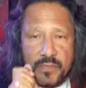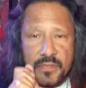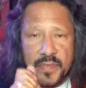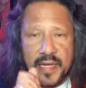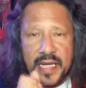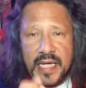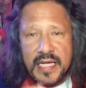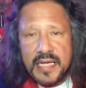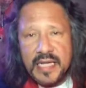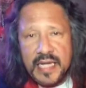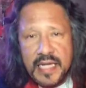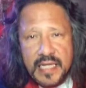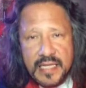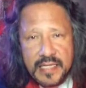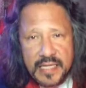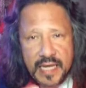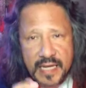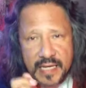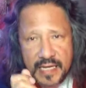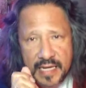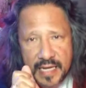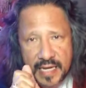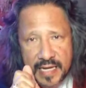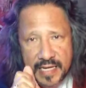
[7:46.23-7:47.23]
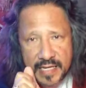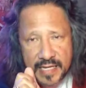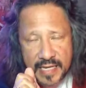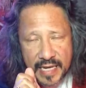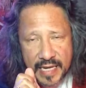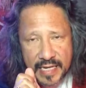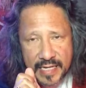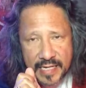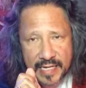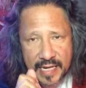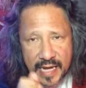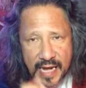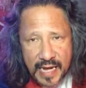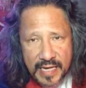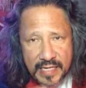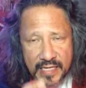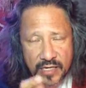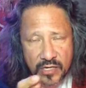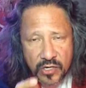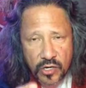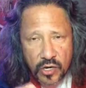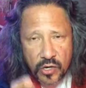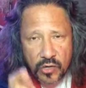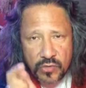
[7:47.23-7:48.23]
meaning that it
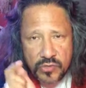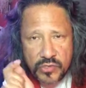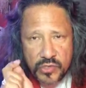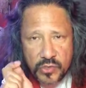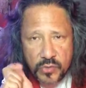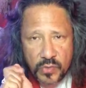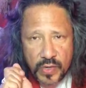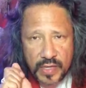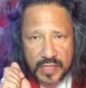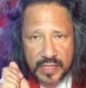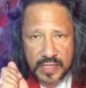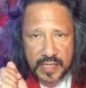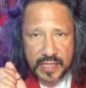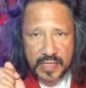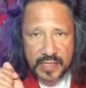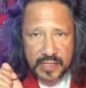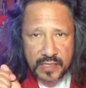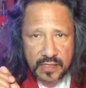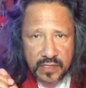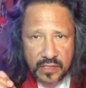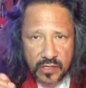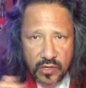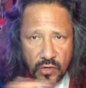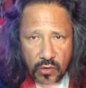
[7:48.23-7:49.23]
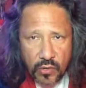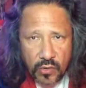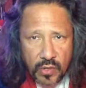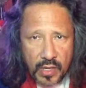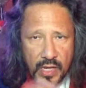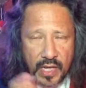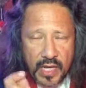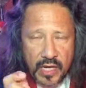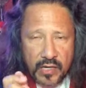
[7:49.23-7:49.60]
cannot go directly into the goal.